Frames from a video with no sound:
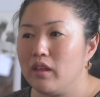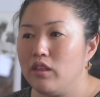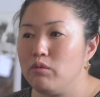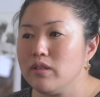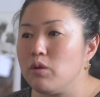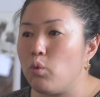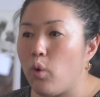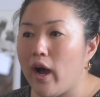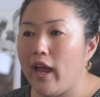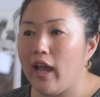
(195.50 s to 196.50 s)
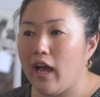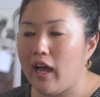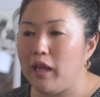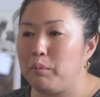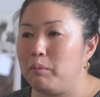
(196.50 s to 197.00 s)
the reason why
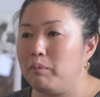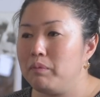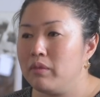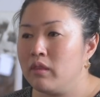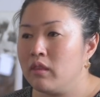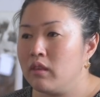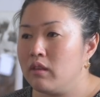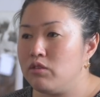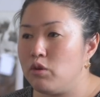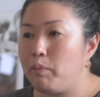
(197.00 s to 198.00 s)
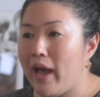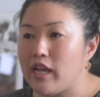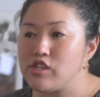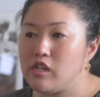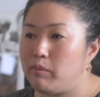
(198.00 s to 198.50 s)
I'm so
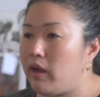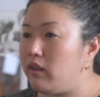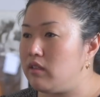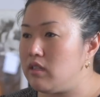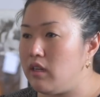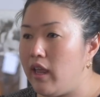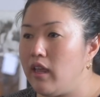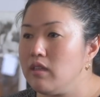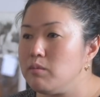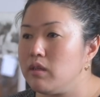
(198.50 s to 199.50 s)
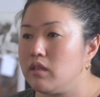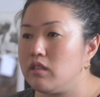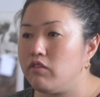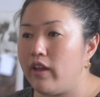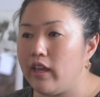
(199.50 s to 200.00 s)
passionate about it today is because
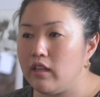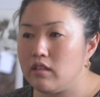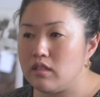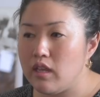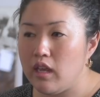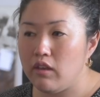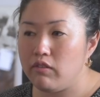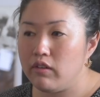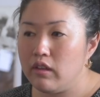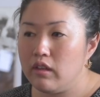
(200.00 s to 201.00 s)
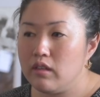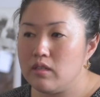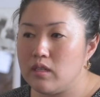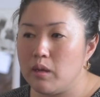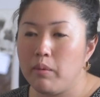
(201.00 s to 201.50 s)
if I can save
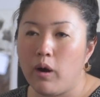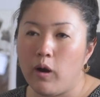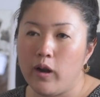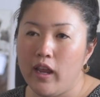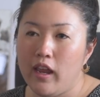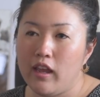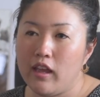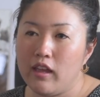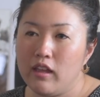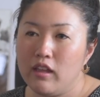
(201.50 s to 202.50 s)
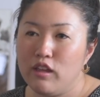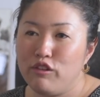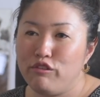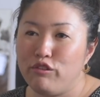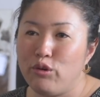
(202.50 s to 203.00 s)
some heartache
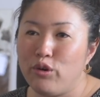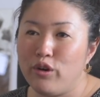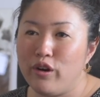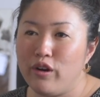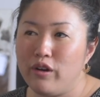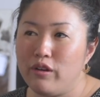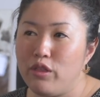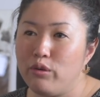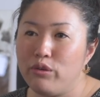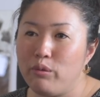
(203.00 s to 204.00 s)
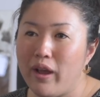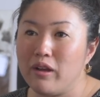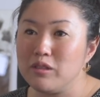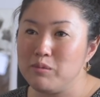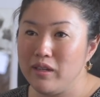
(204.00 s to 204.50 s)
for those
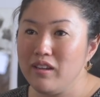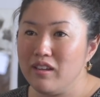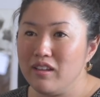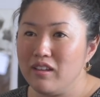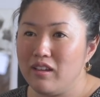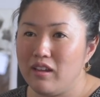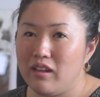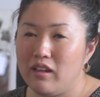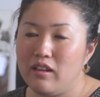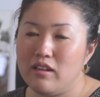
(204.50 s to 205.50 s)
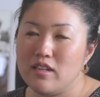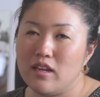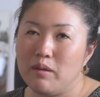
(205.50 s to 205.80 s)
around me and